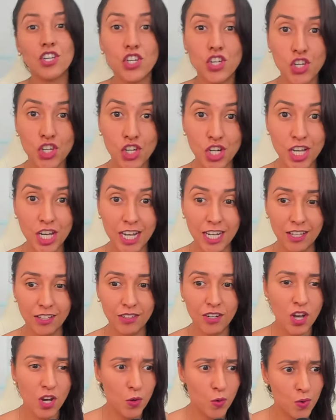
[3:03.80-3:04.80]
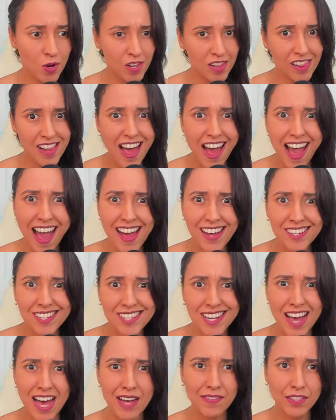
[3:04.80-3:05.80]
chill, relax,
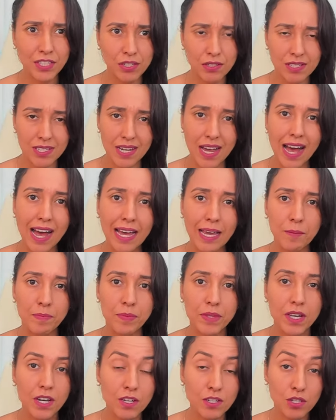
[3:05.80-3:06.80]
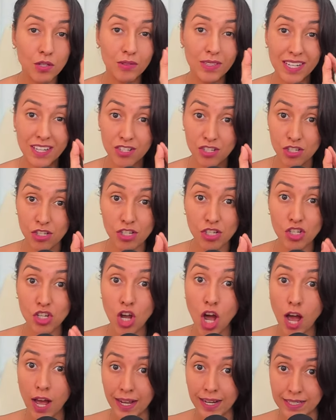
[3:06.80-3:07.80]
have a good time. So that is
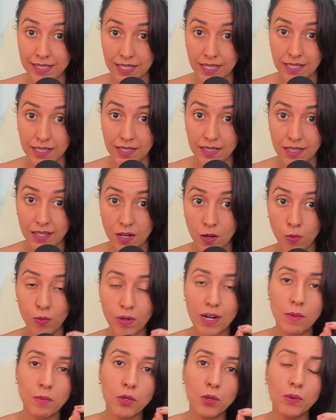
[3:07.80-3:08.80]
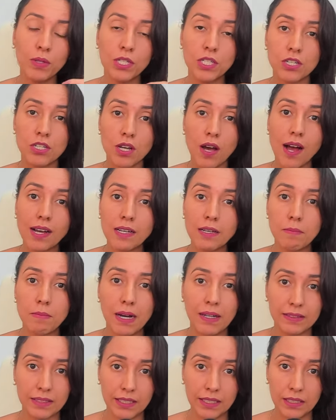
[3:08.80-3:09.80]
not what I'm going to talk
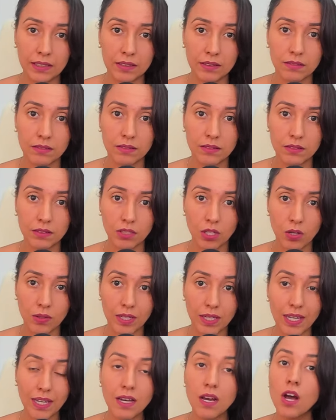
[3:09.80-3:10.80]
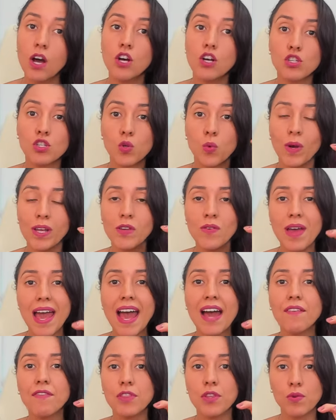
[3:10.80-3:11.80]
about here, okay? So when you
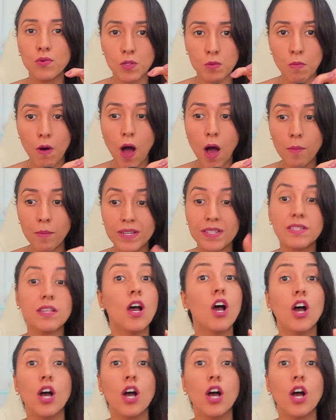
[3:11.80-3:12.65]
have those moments,